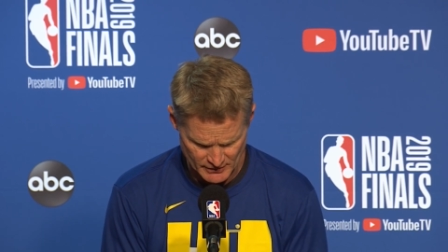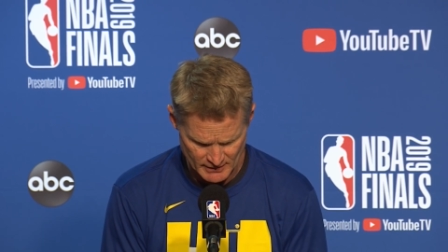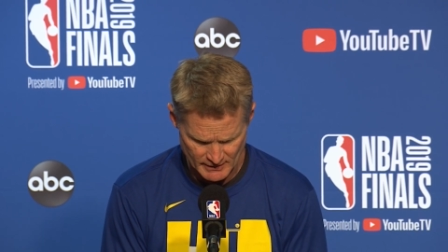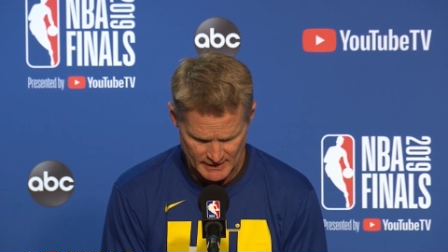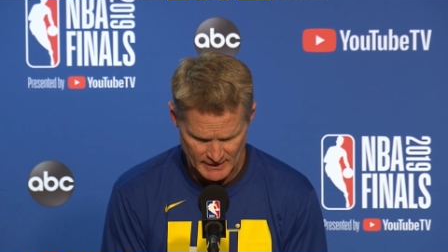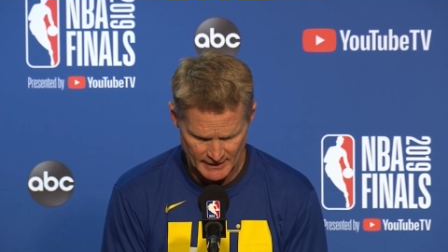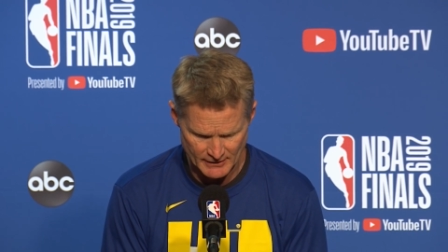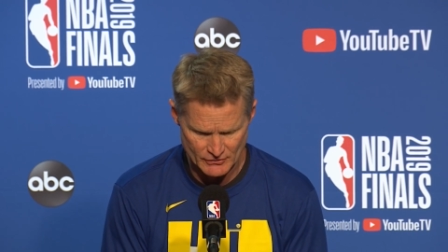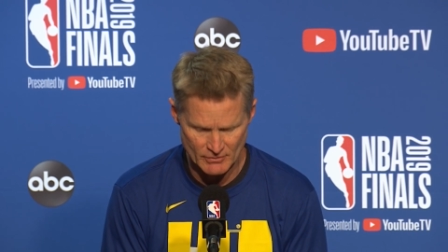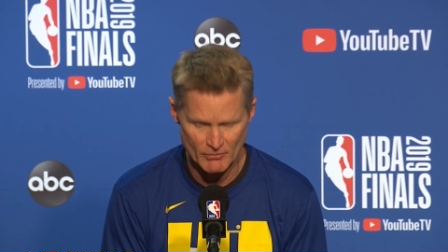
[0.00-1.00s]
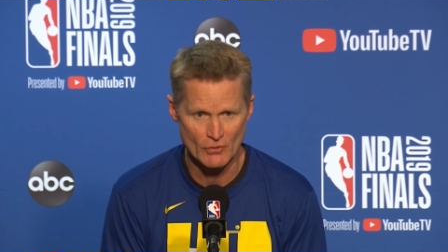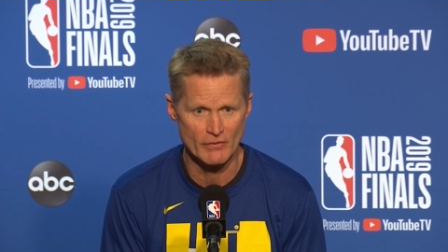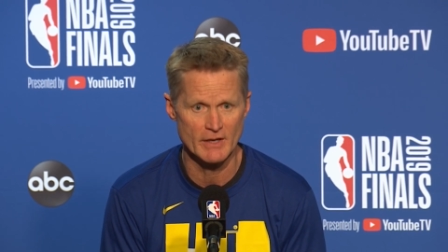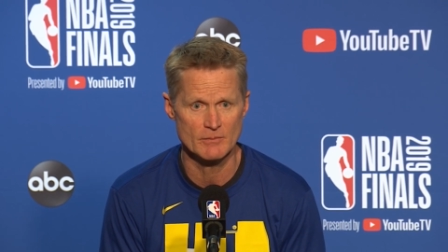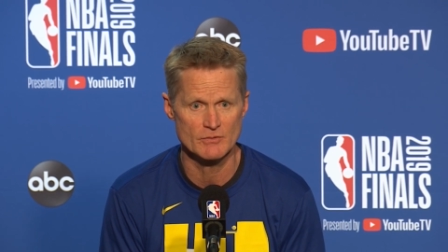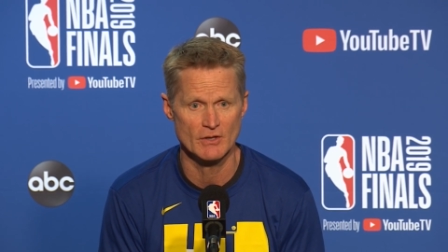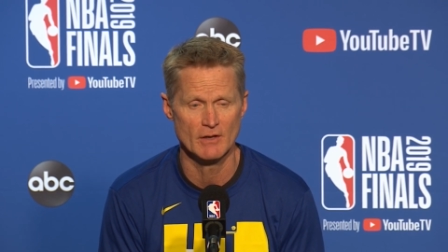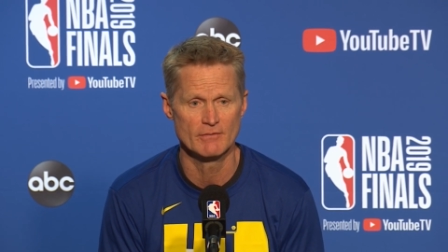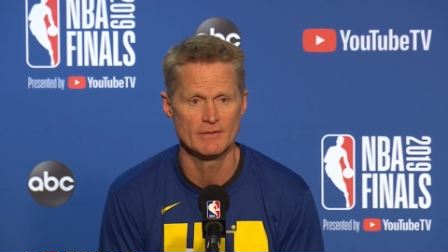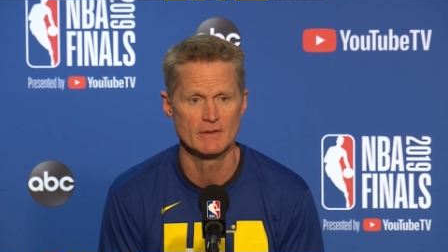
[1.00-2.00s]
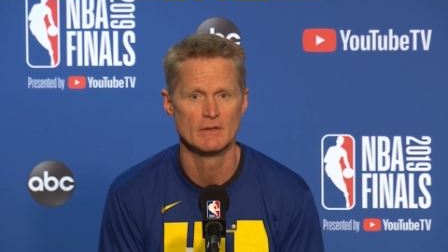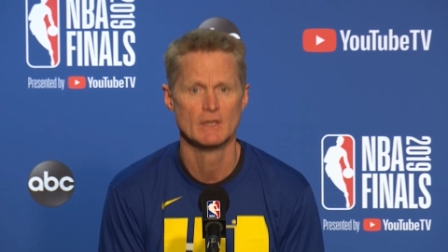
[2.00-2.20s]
He he likes to motivate himself, and